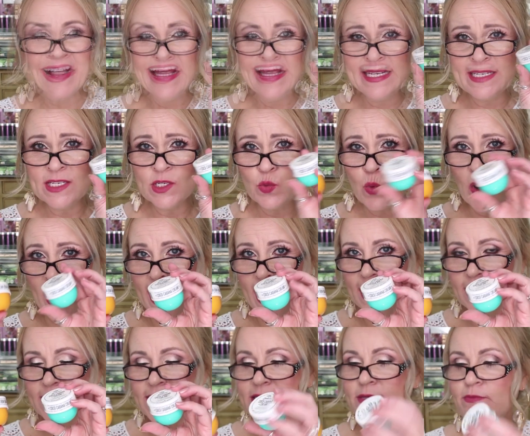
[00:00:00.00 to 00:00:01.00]
This
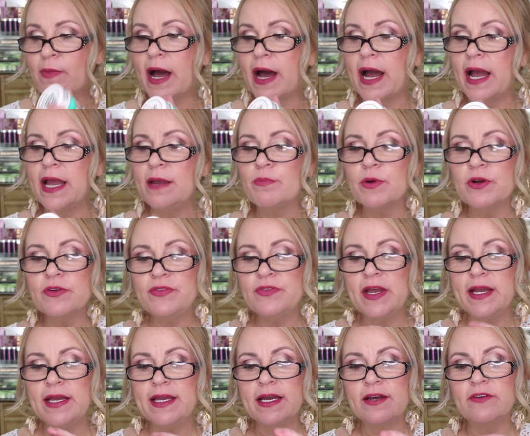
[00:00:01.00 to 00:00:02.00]
was my
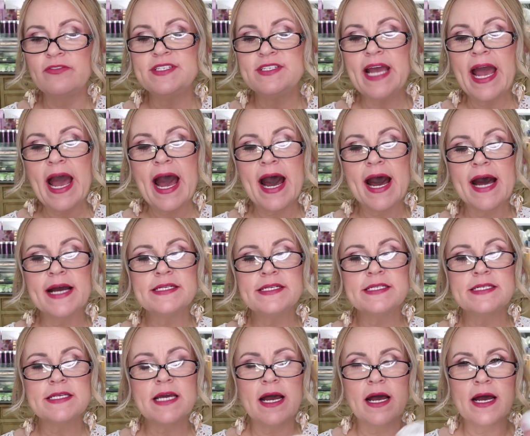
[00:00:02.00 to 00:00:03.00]
birthday gift
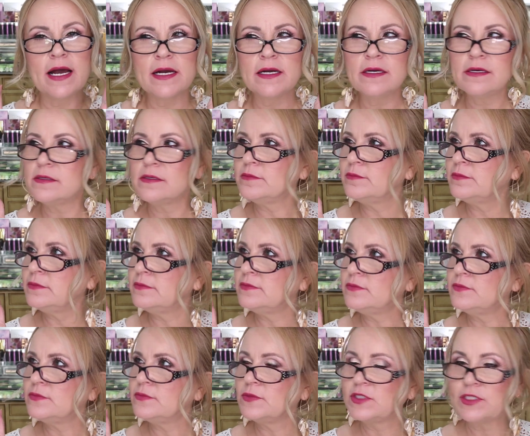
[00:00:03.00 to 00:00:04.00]
at um,
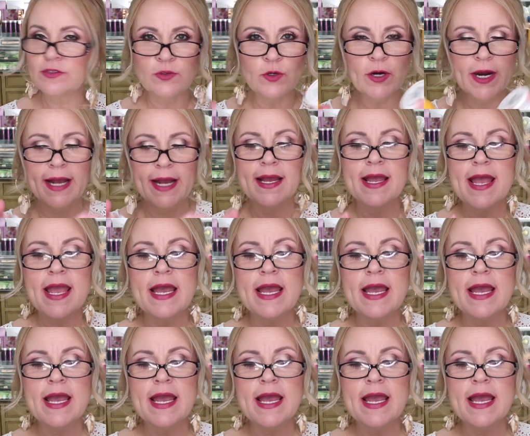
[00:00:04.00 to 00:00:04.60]
Sephora.